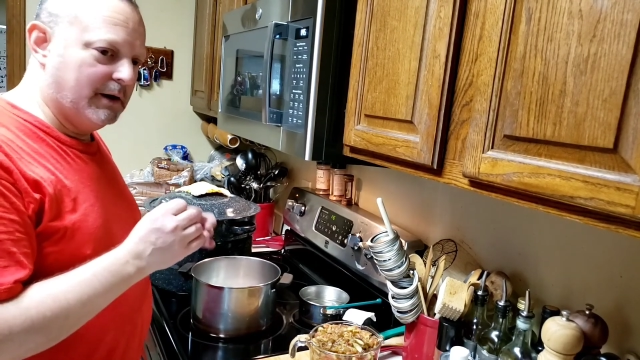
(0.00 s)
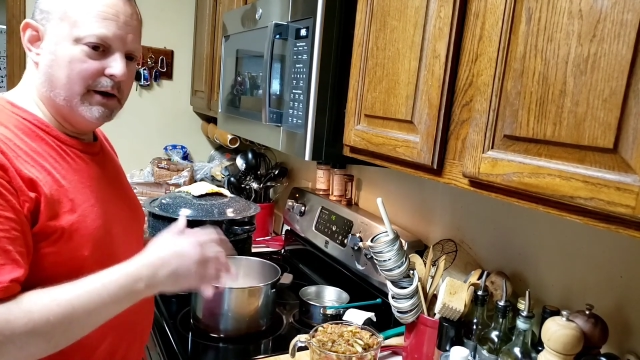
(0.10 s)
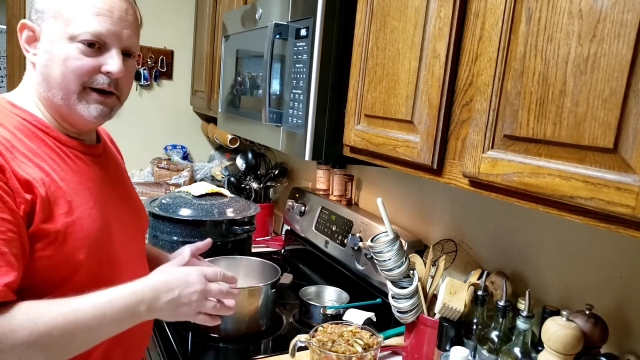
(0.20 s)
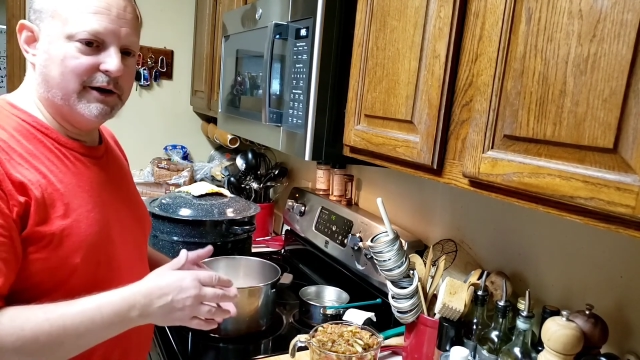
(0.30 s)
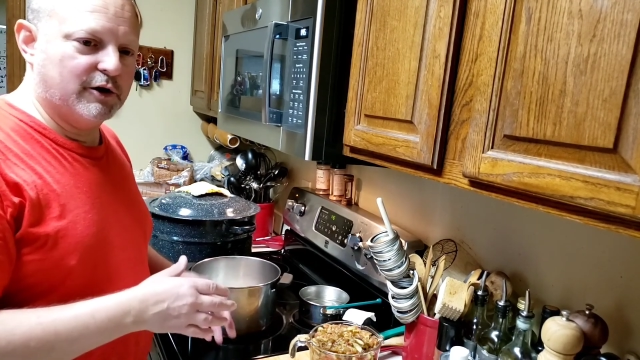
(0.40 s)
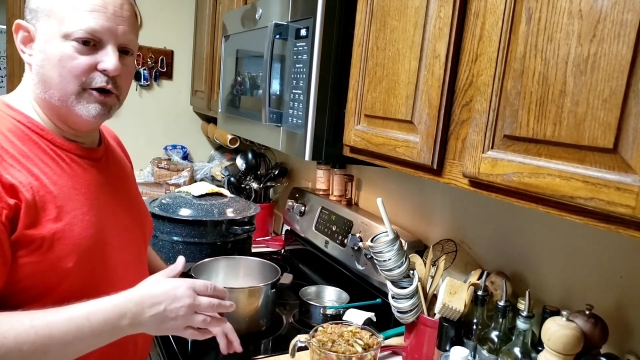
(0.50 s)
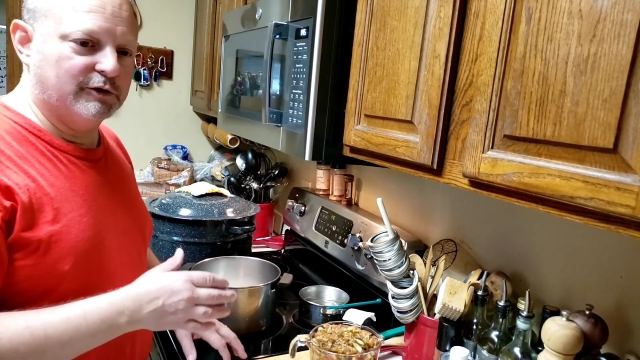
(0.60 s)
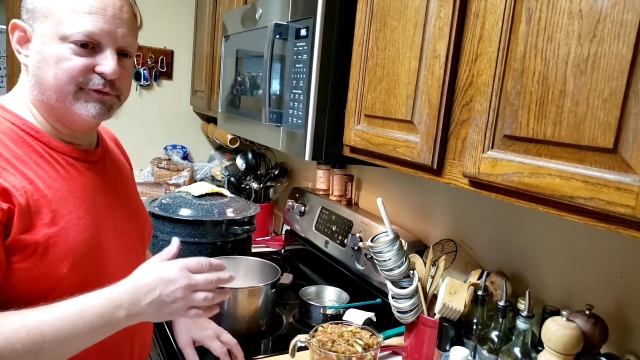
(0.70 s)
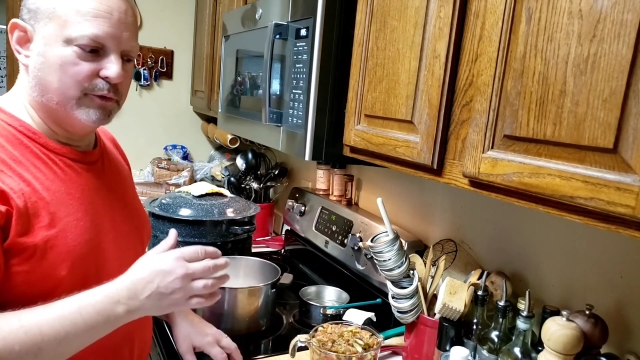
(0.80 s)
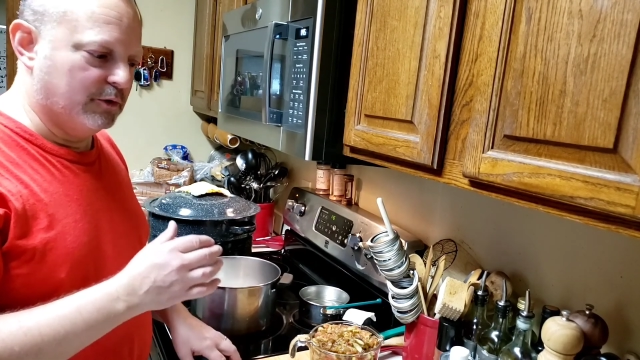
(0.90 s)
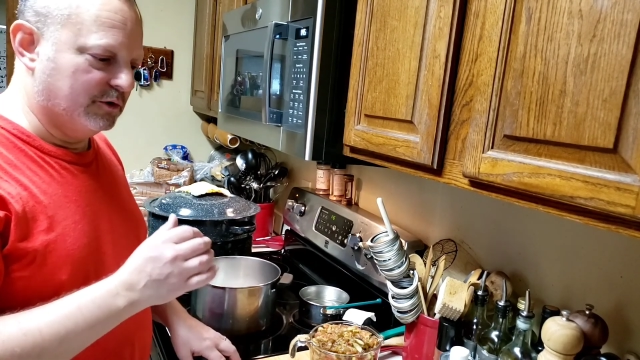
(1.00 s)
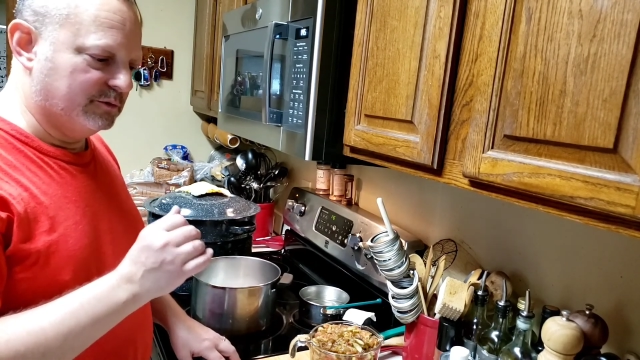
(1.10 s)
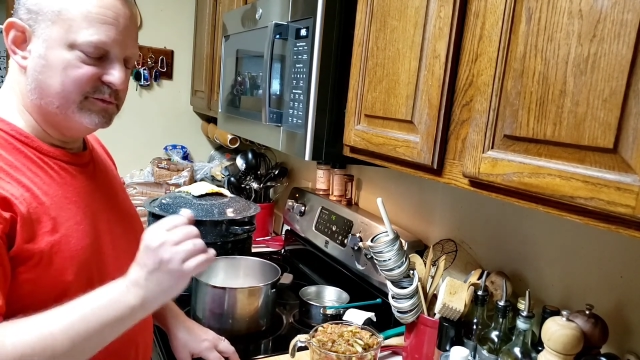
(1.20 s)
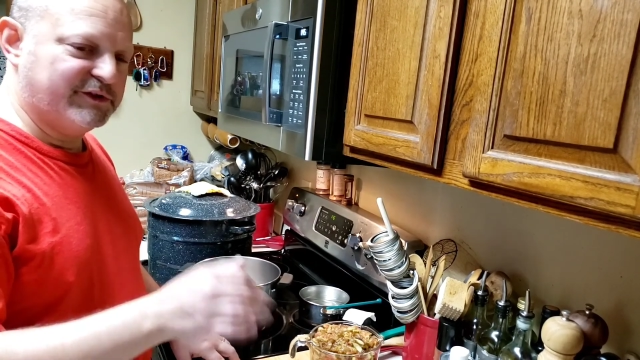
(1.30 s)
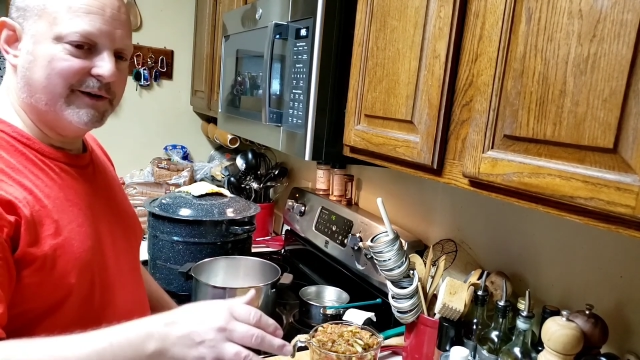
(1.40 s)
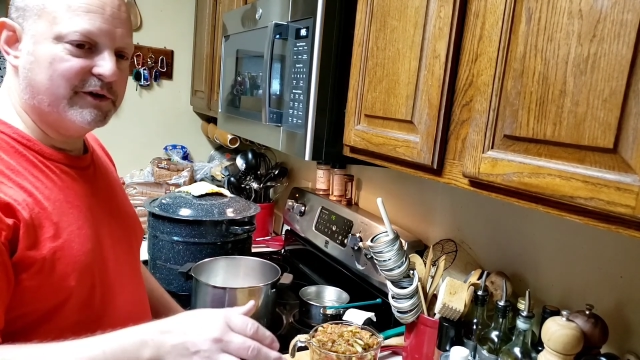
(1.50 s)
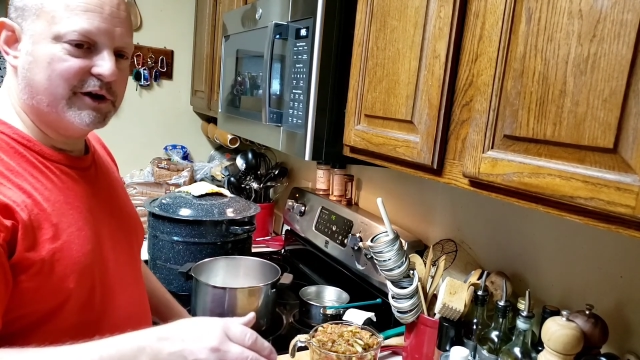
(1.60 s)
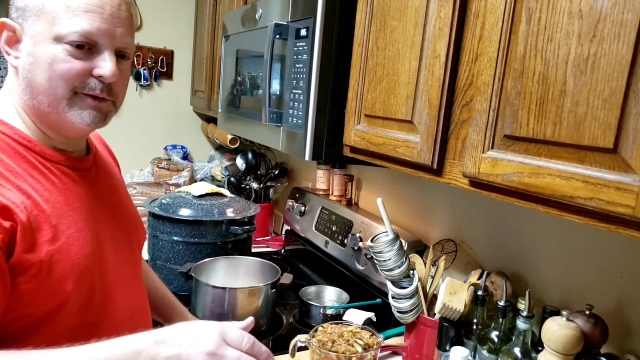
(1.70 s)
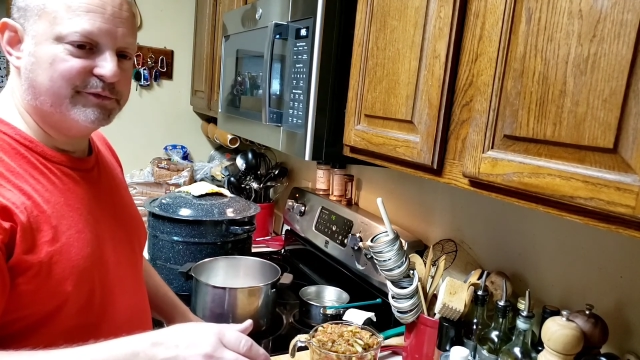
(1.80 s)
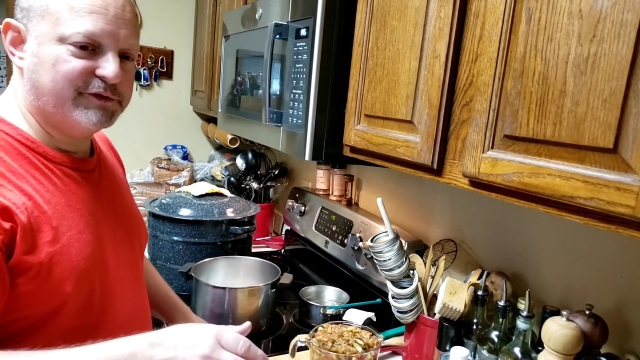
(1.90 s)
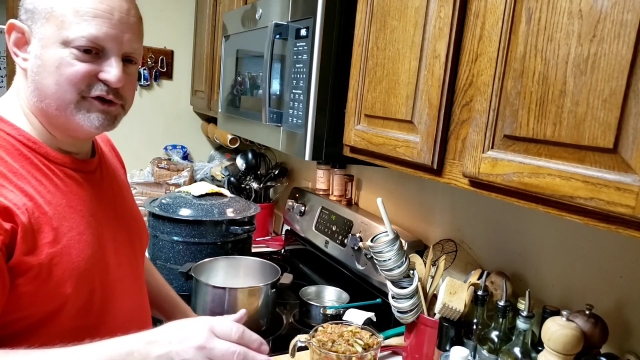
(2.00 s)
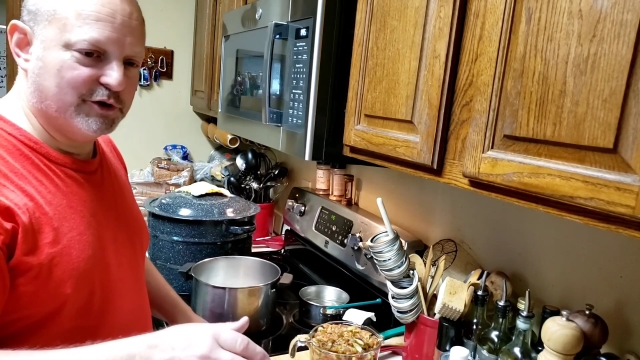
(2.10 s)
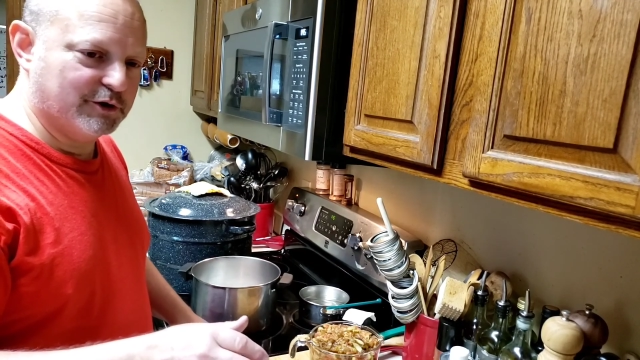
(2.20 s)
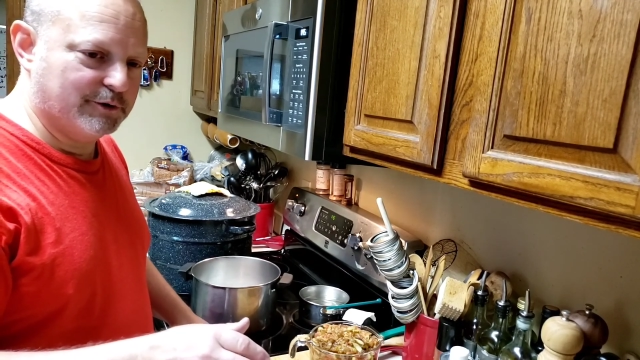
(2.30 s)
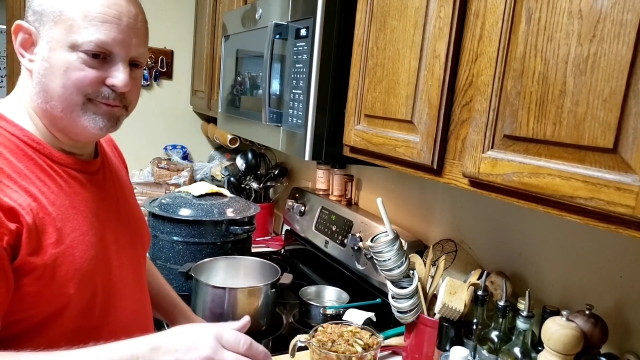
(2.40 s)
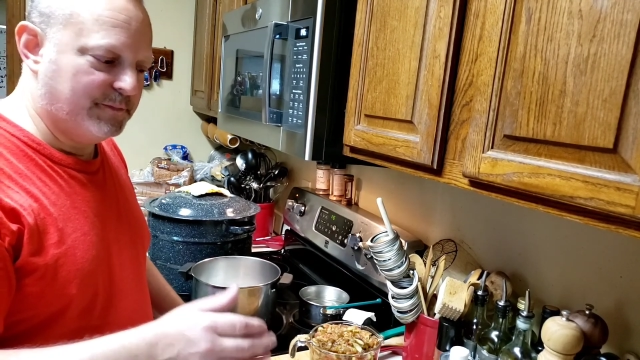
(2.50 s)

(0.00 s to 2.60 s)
And it calls for 7 cups of sugar.